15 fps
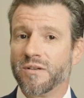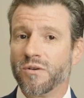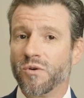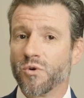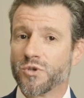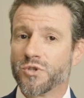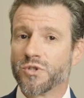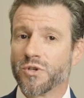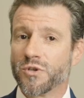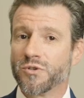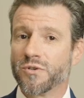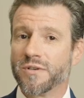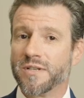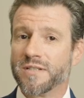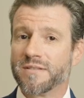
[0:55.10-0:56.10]
or
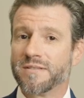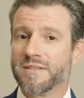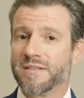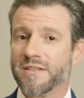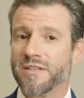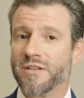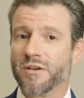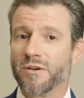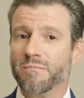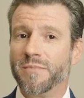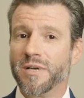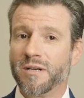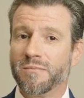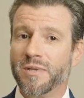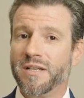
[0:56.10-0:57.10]
surgeries that are
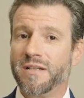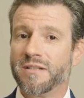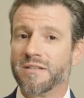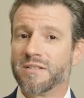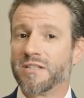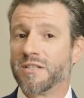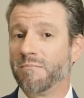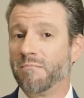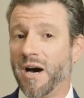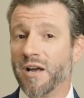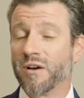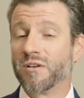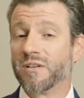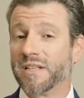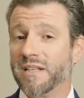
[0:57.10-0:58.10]
minimally to
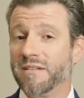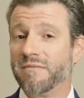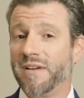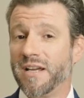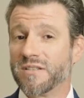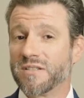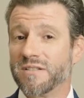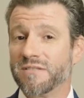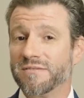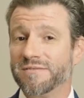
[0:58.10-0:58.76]
moderately invasive.